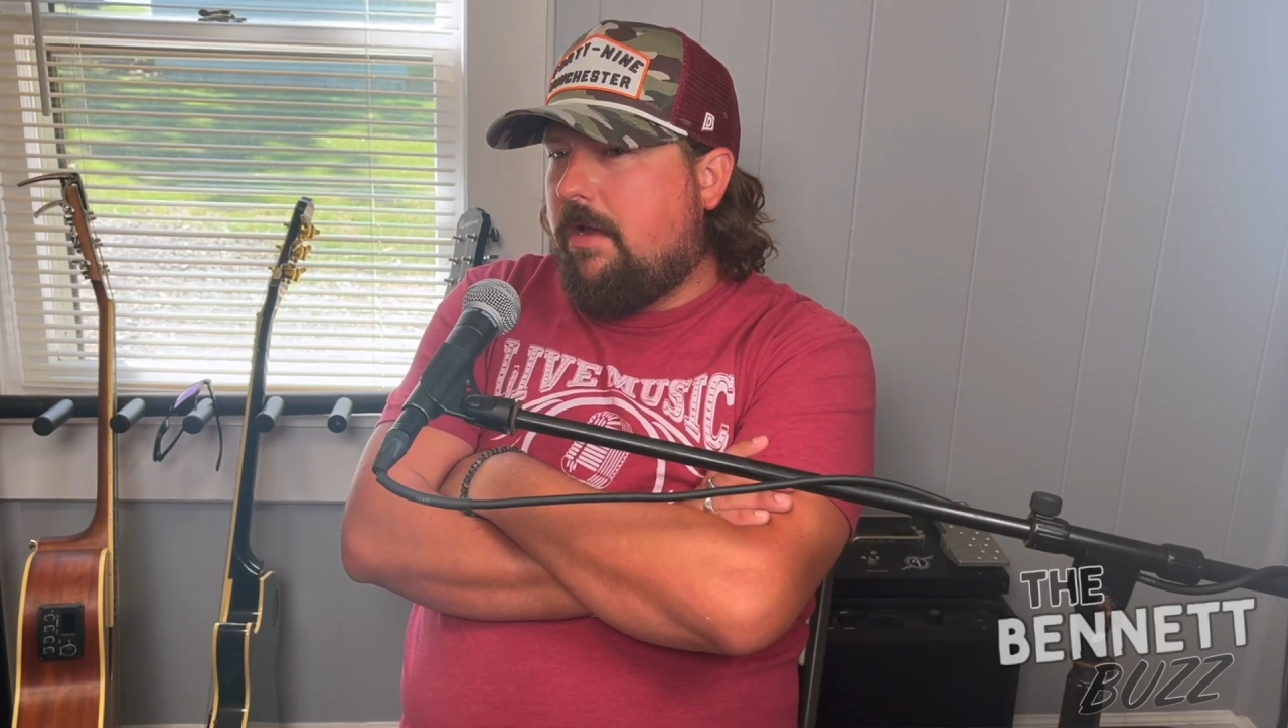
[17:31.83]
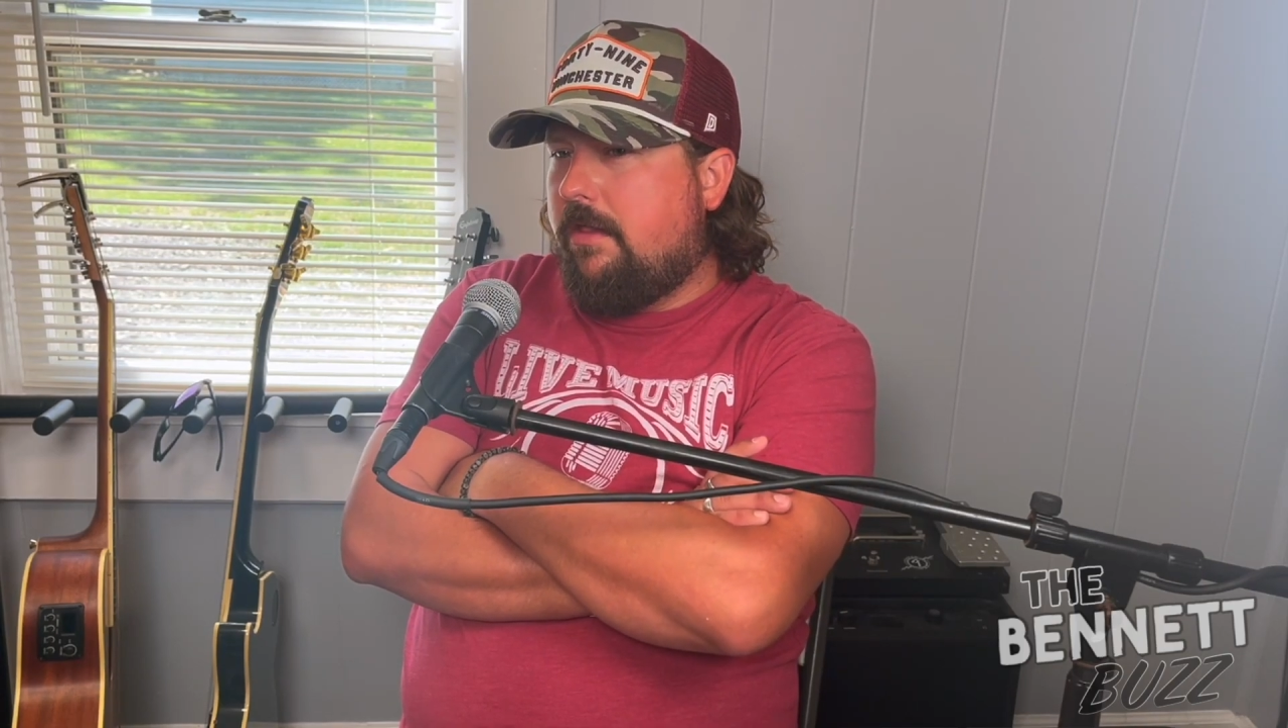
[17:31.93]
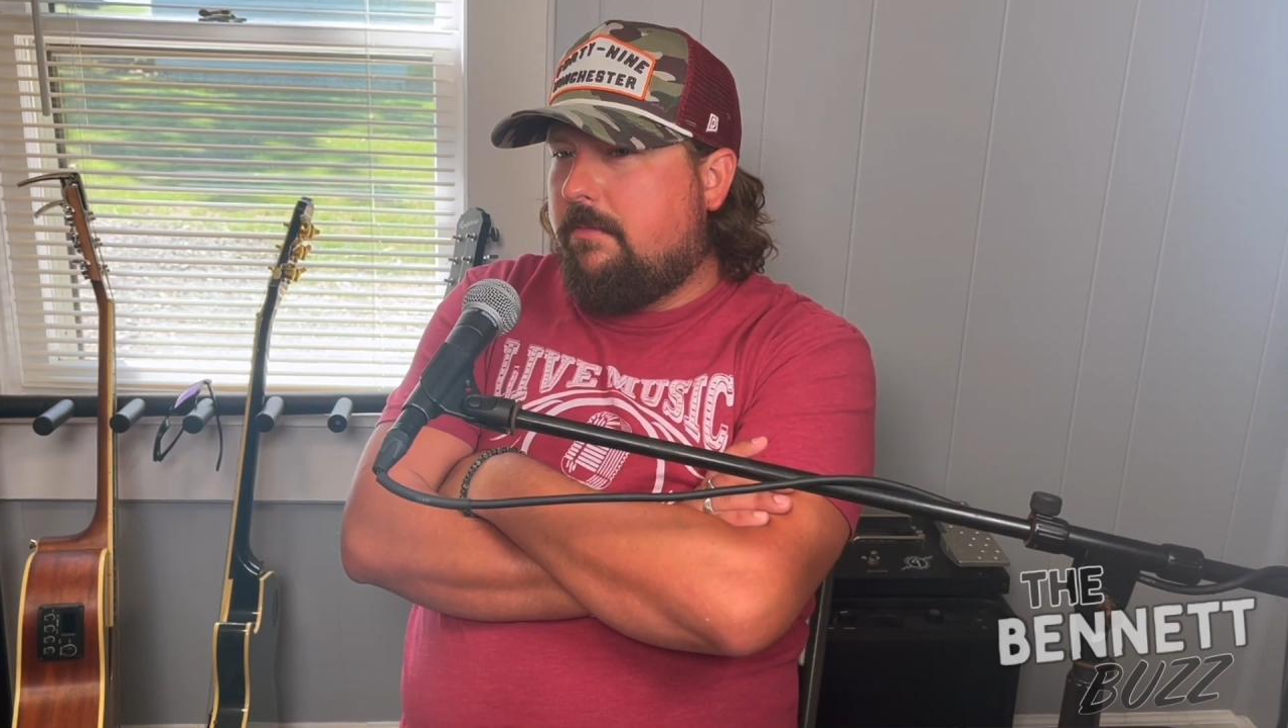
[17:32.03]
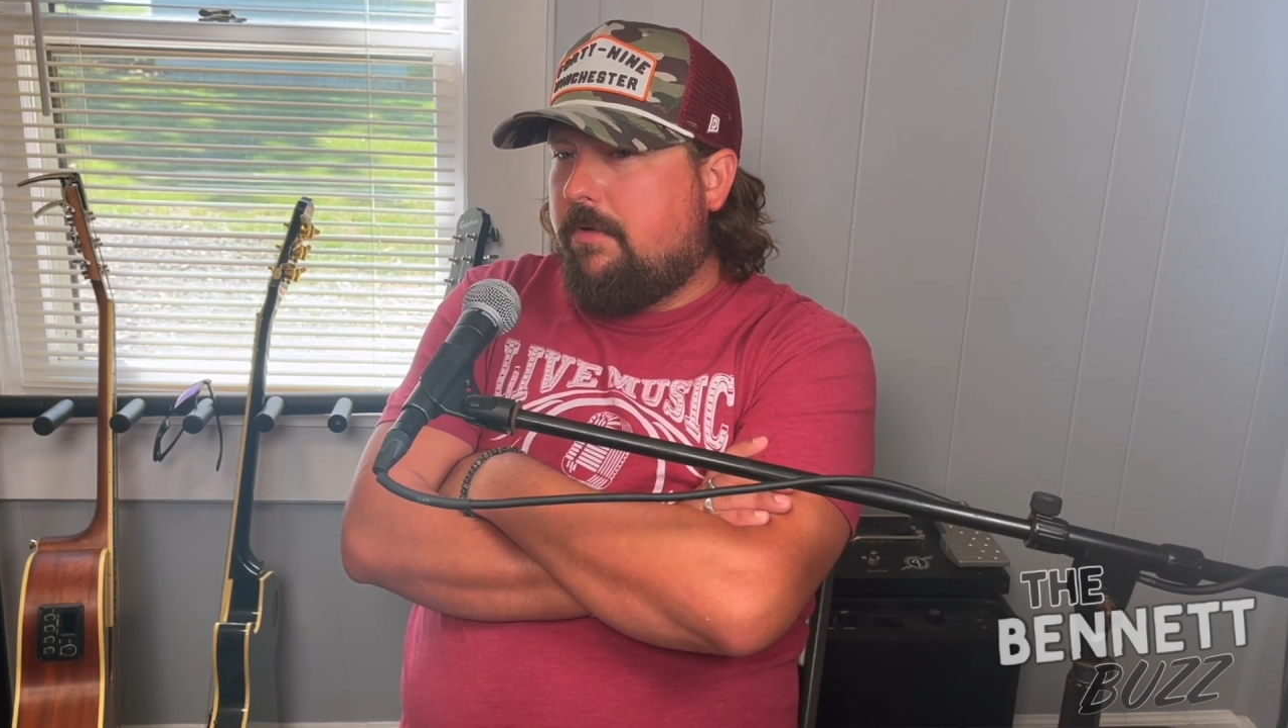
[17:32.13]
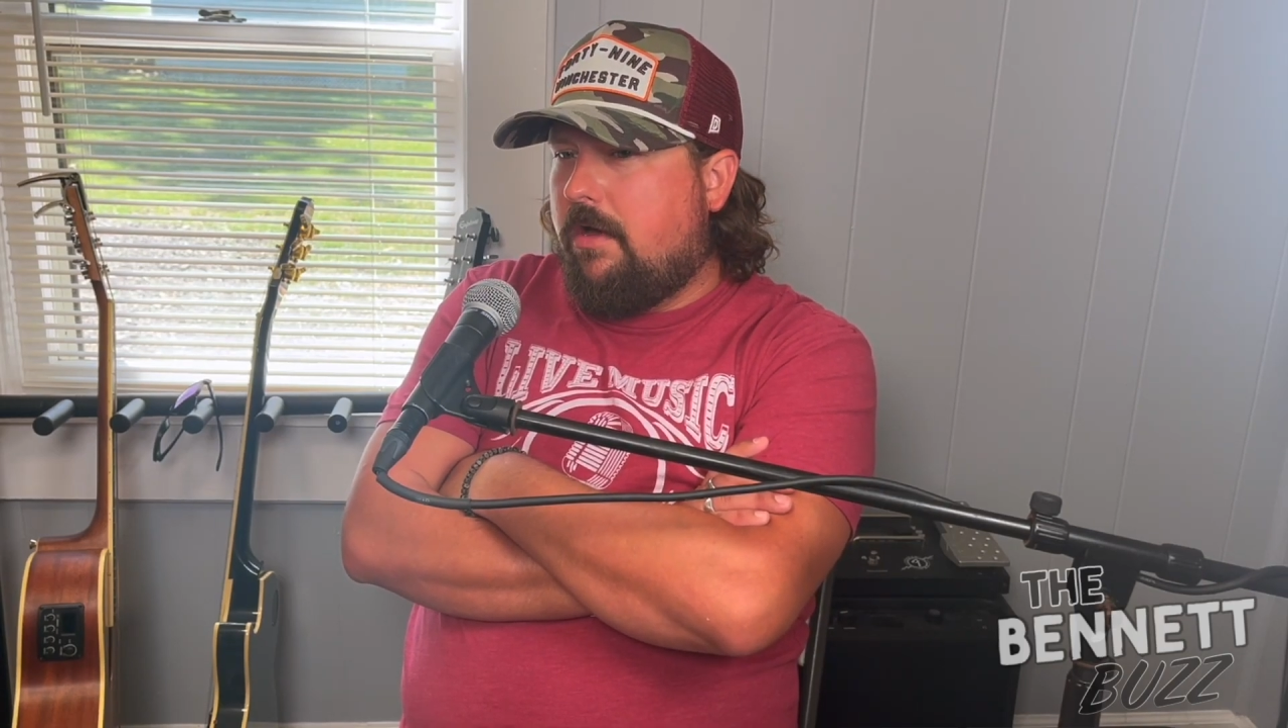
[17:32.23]
out
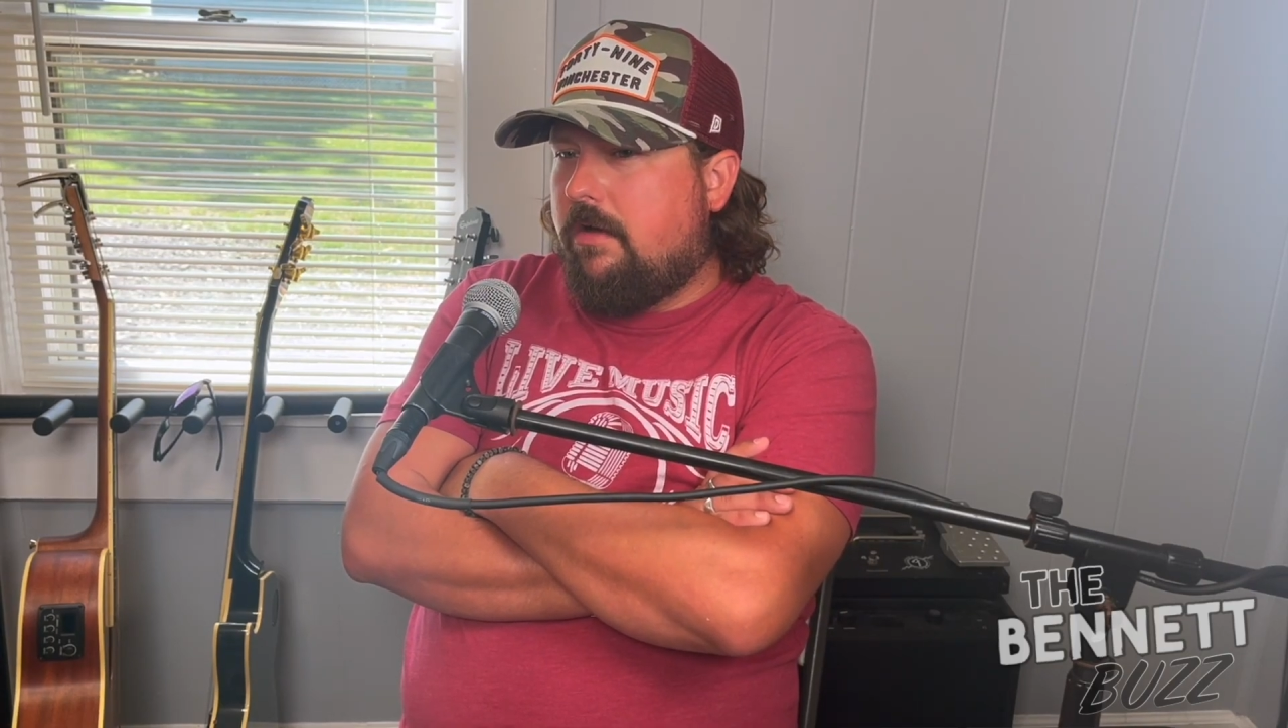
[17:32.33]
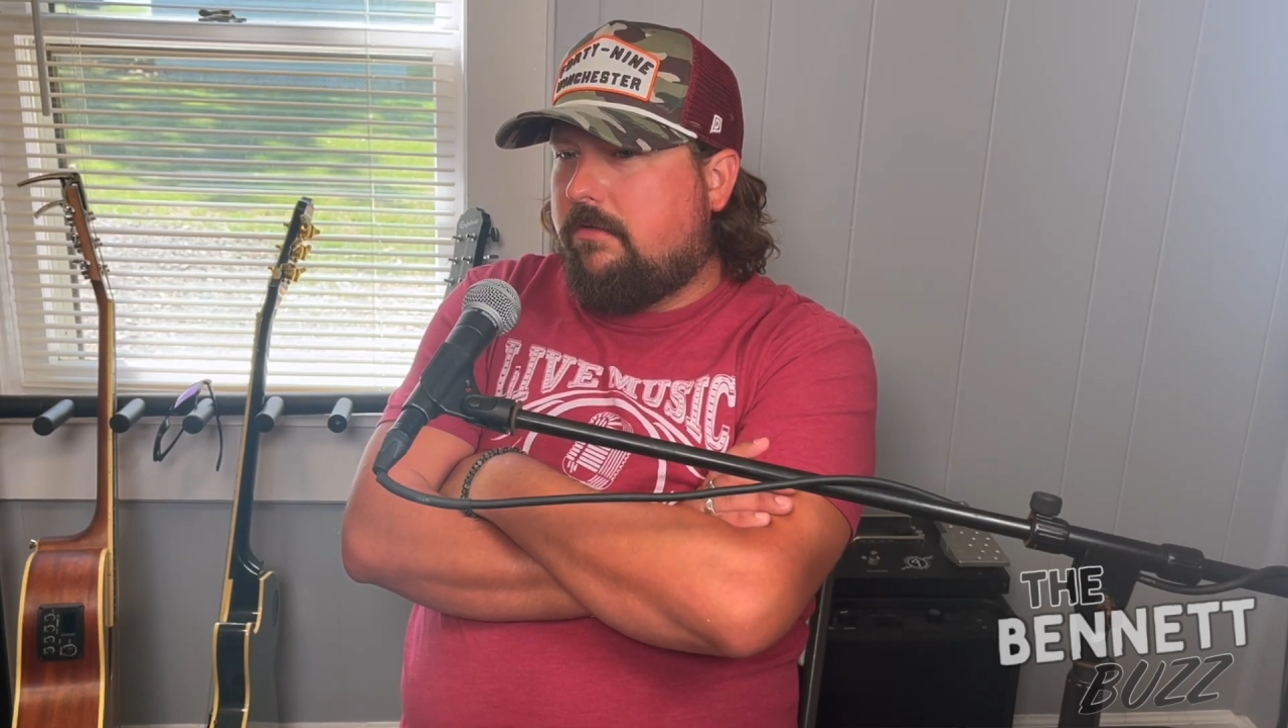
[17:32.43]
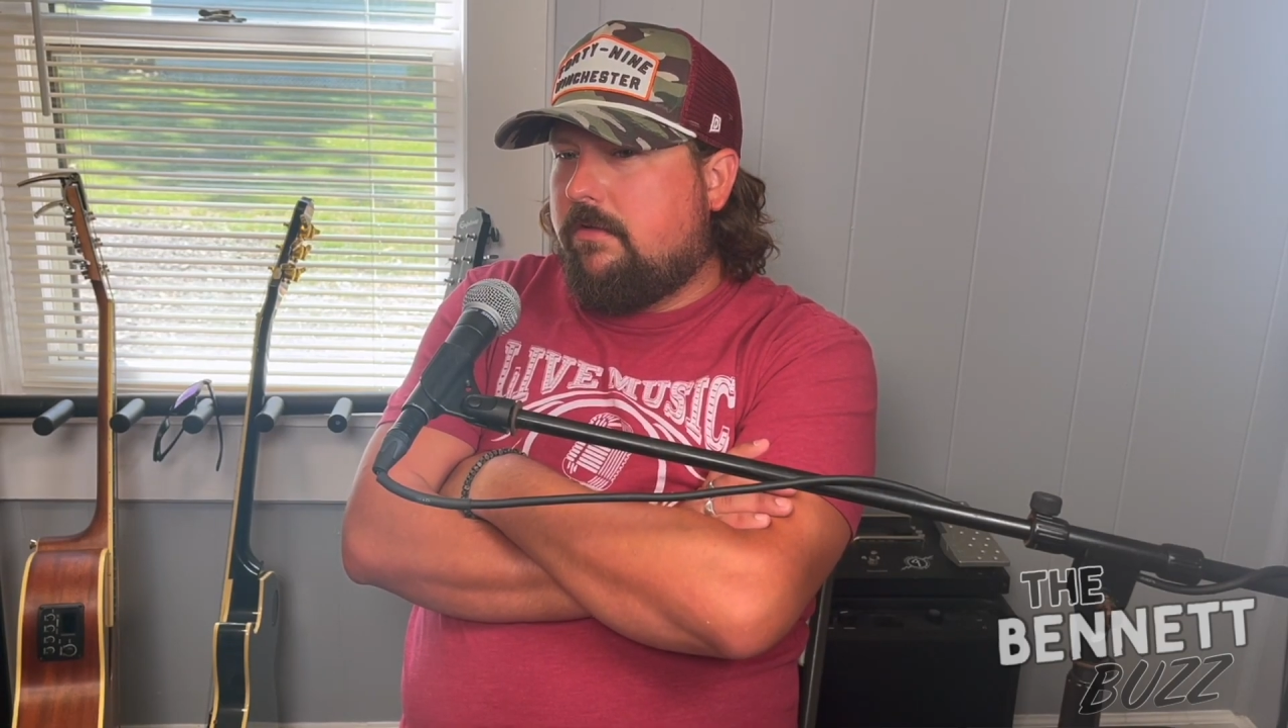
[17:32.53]
of the box